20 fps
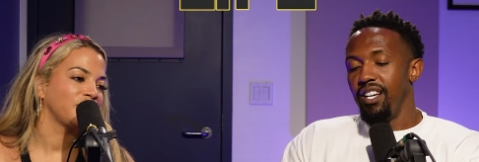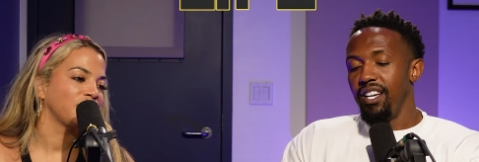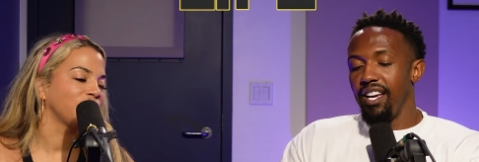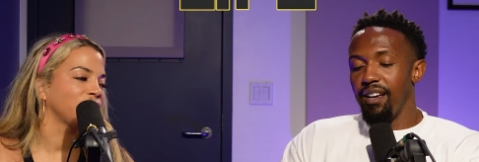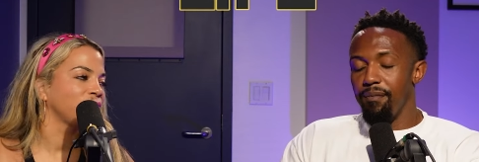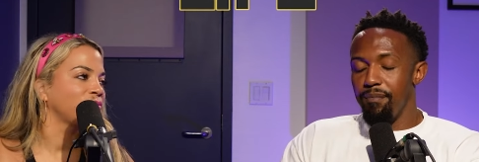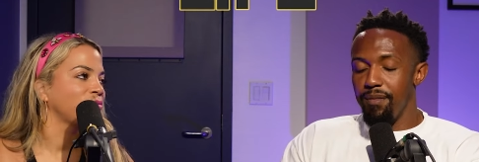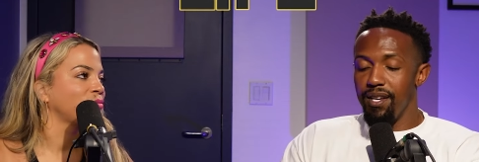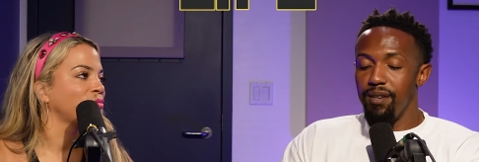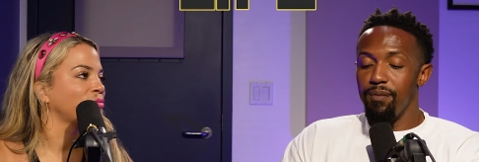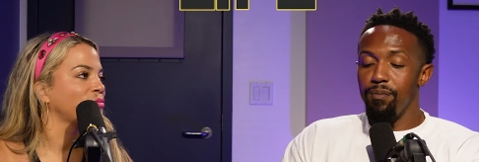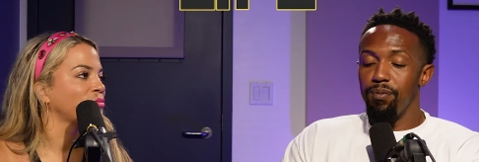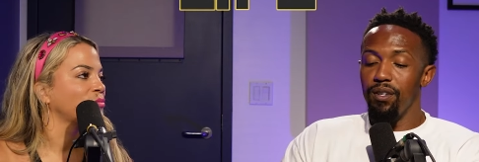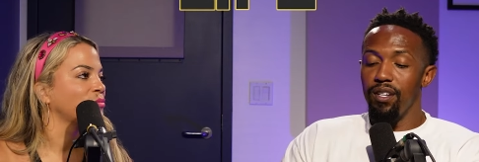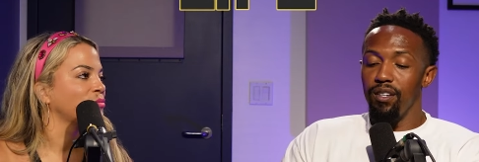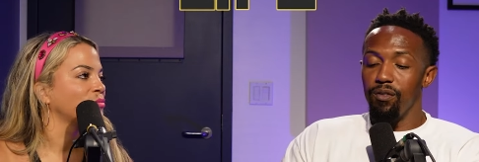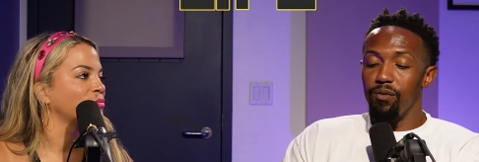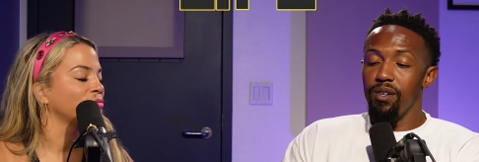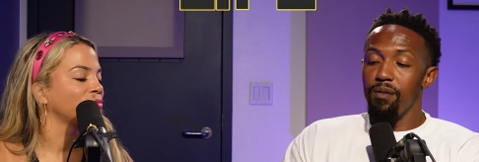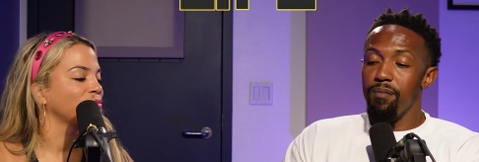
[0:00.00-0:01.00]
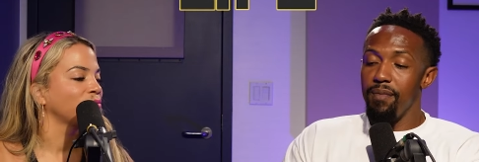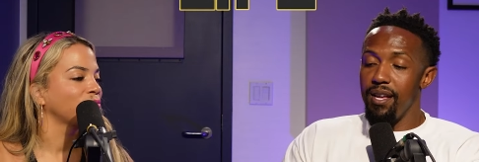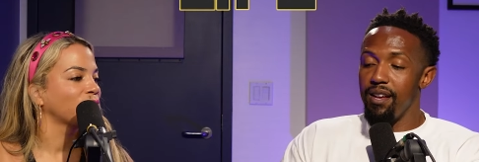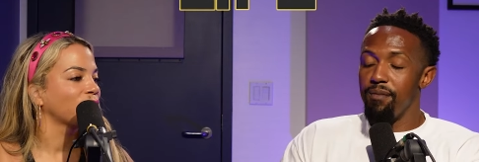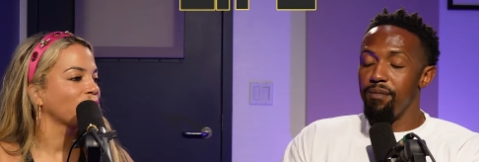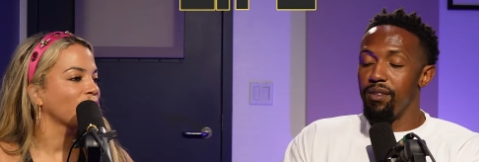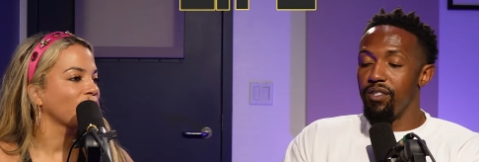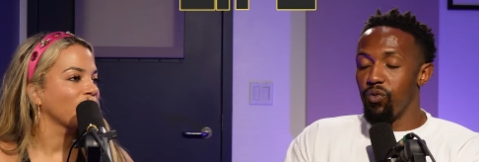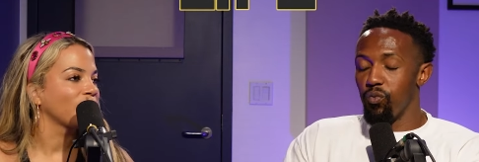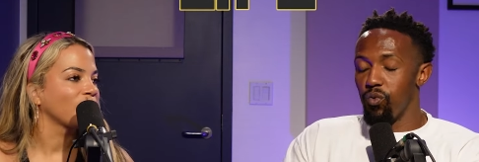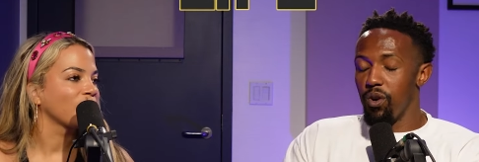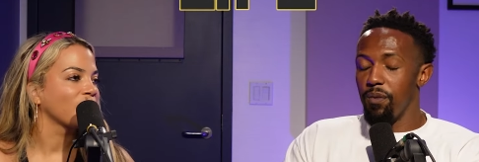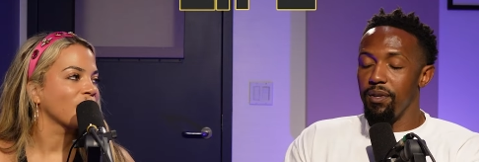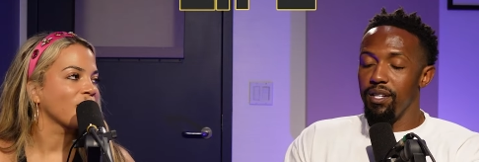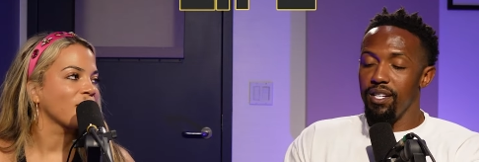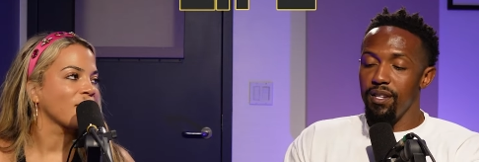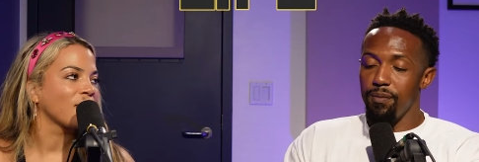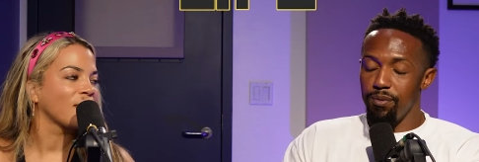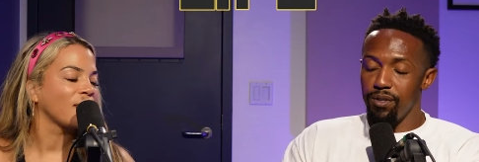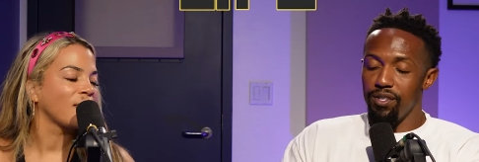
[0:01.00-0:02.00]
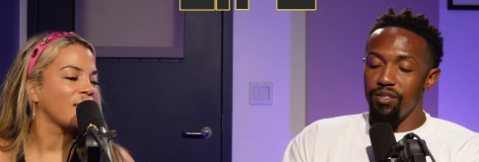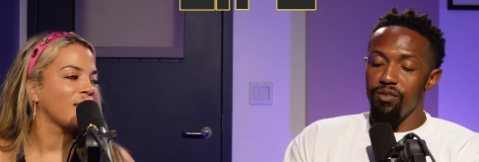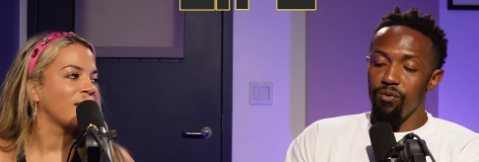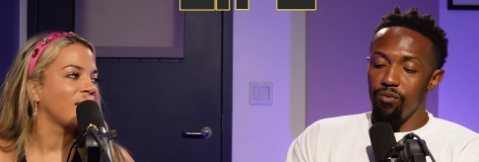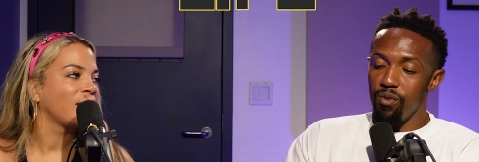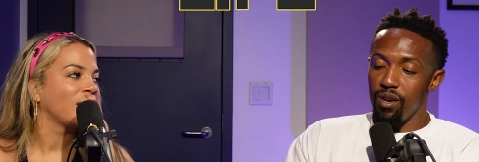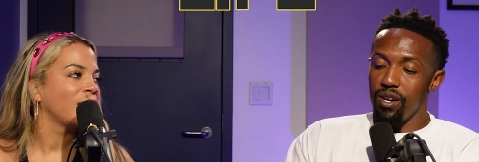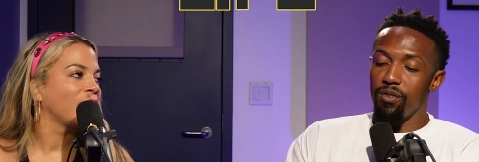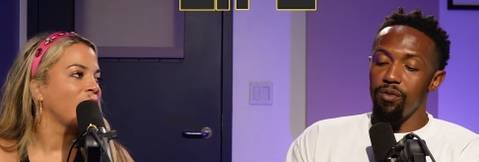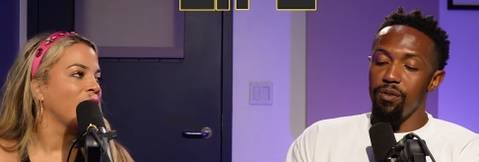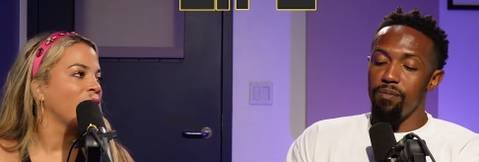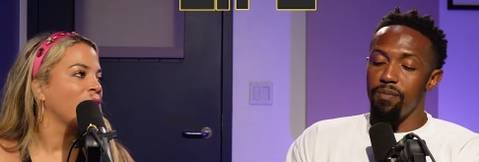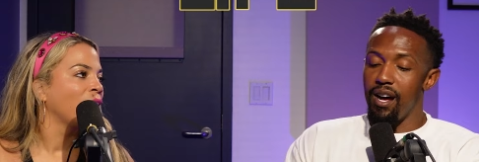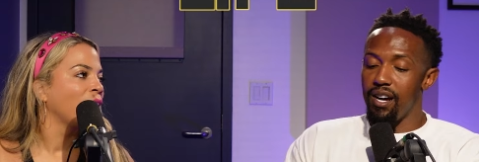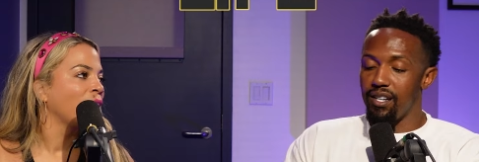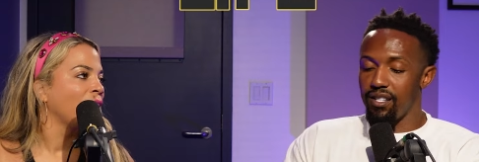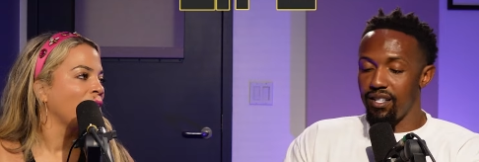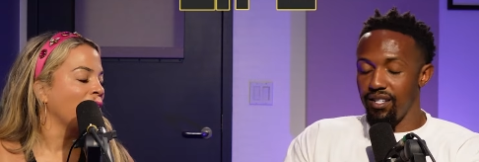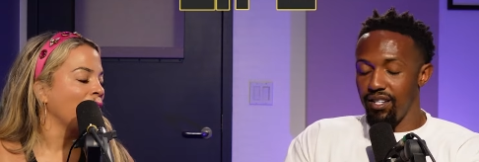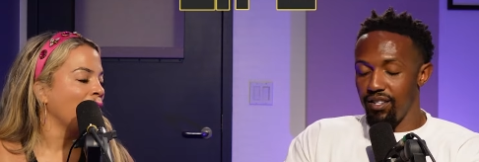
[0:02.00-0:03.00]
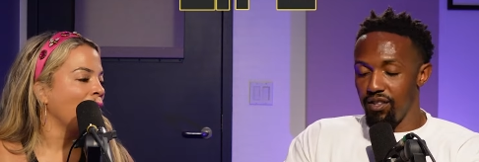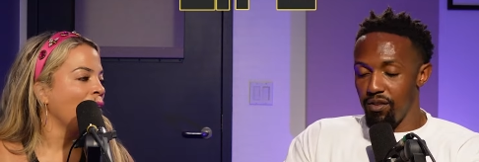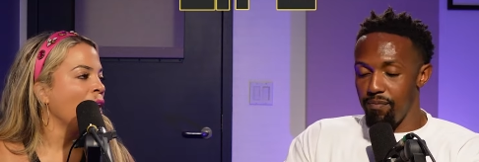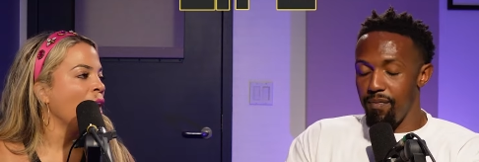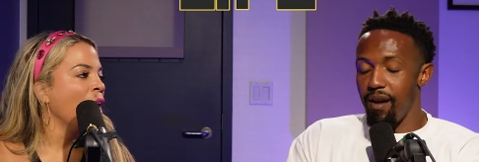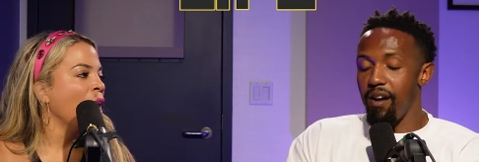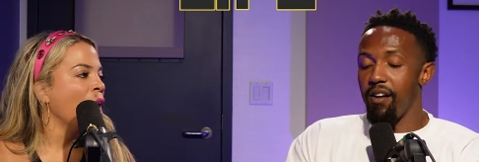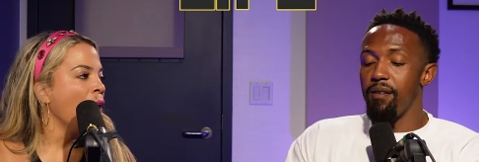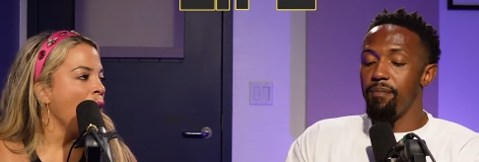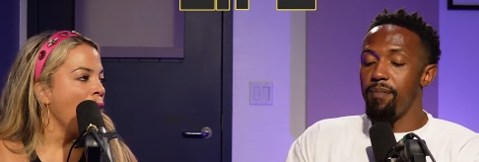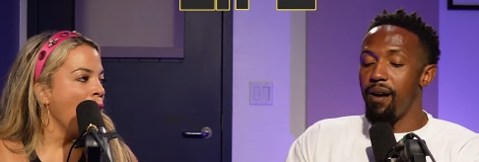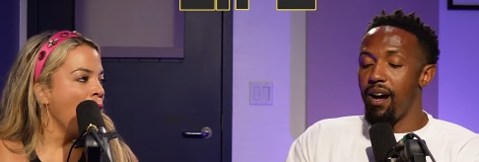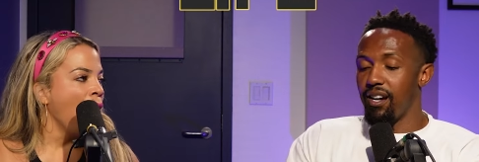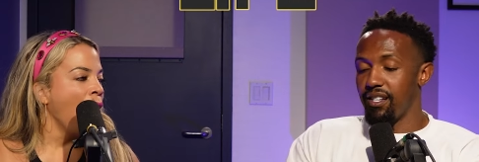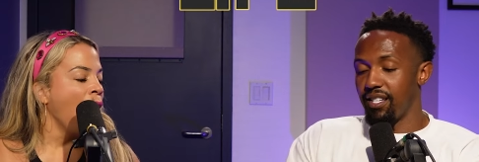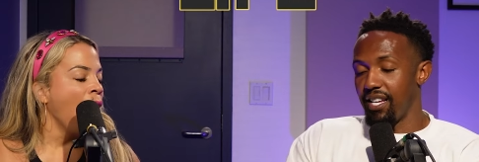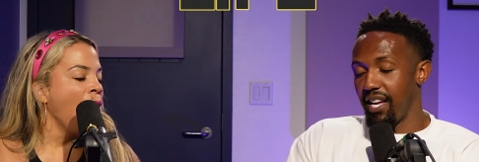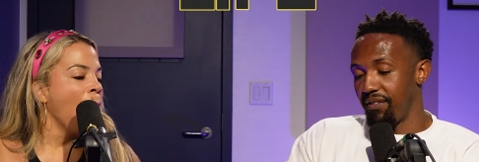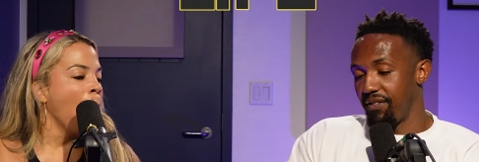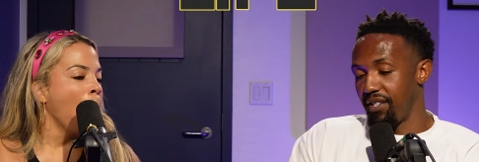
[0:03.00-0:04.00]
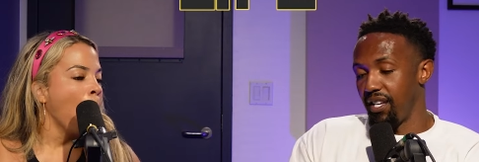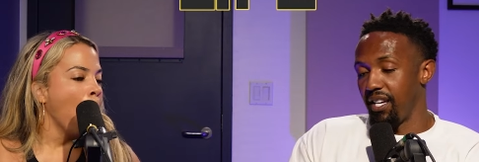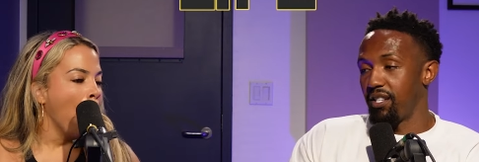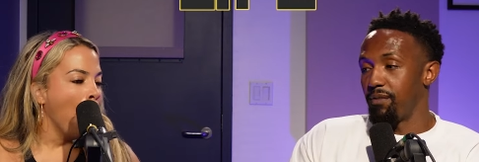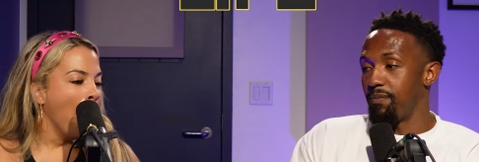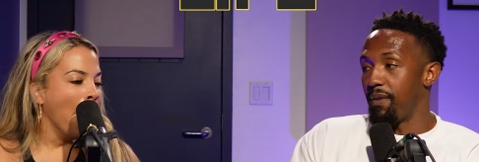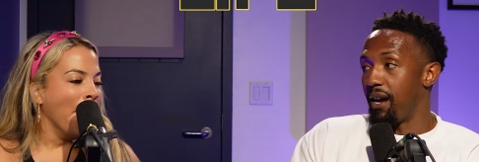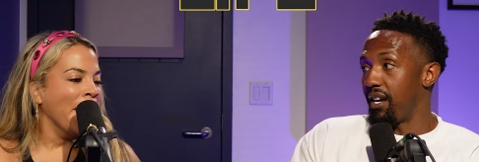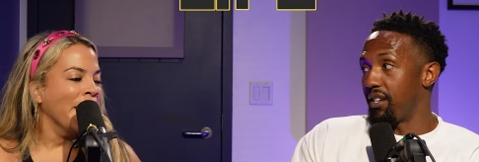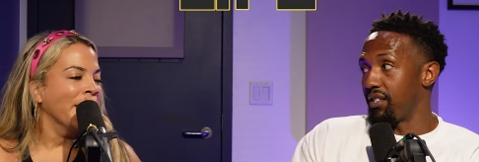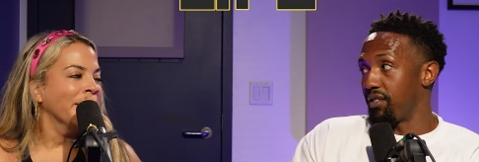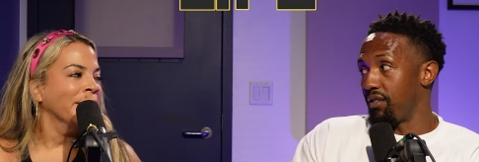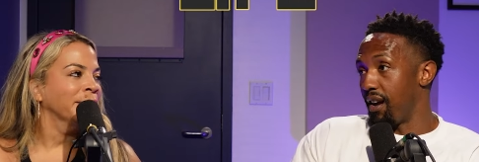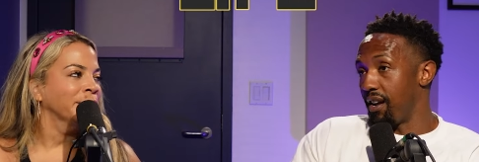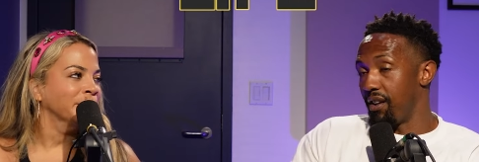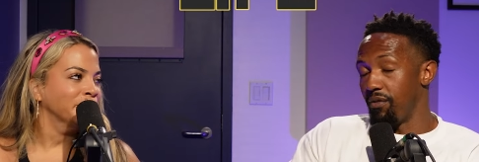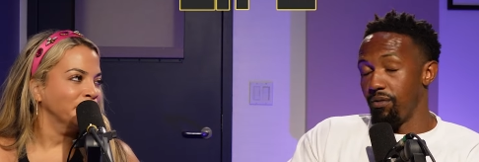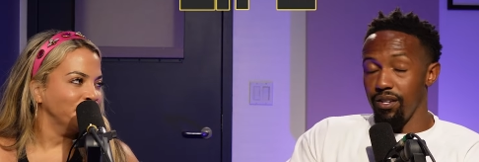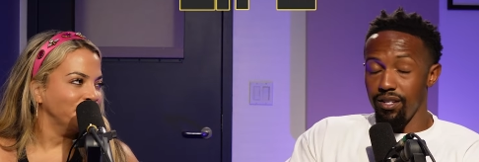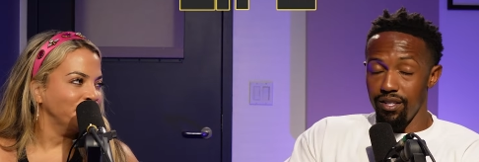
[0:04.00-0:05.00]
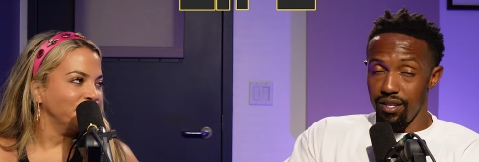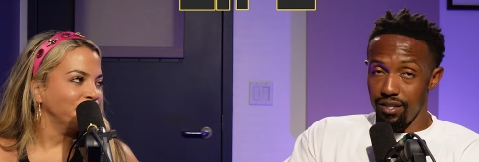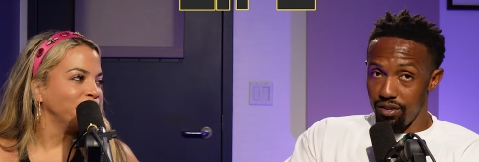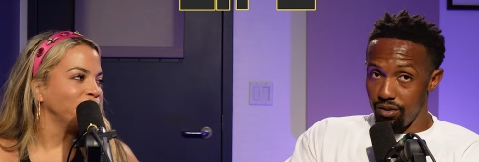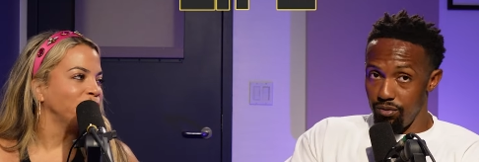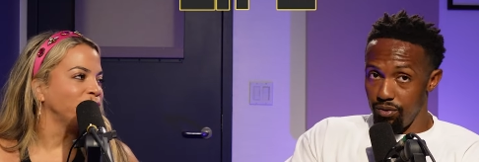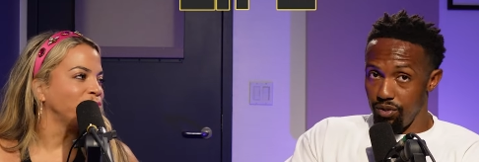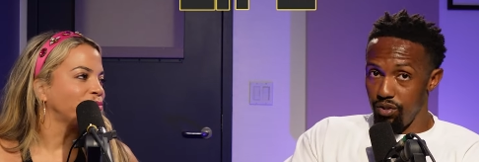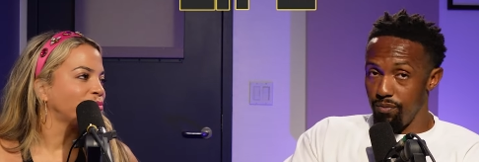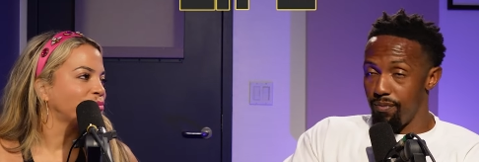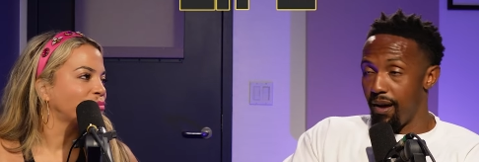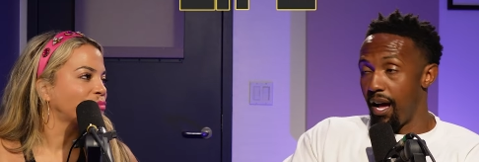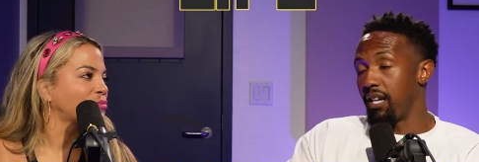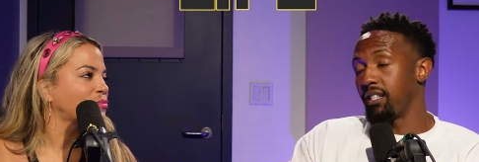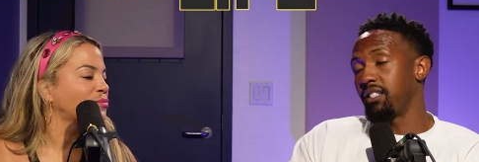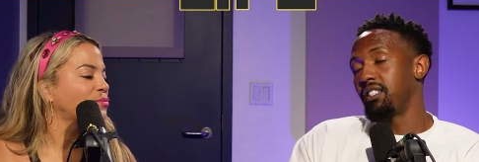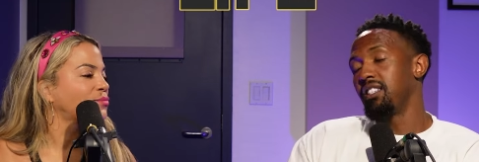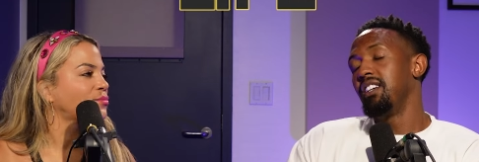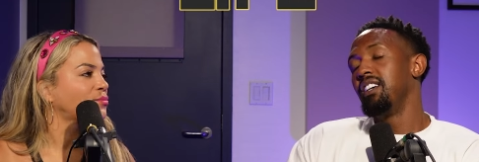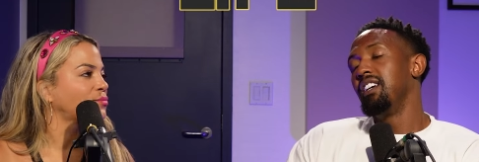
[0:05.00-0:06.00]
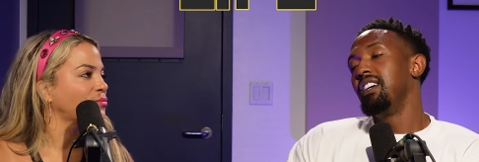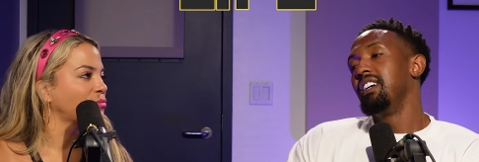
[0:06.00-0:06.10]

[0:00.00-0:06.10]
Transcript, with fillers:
Speaker 1: And men put, when a man meets a woman, he puts her in one of three boxes either marry box, have sex box, or I don't want anything to do with you box.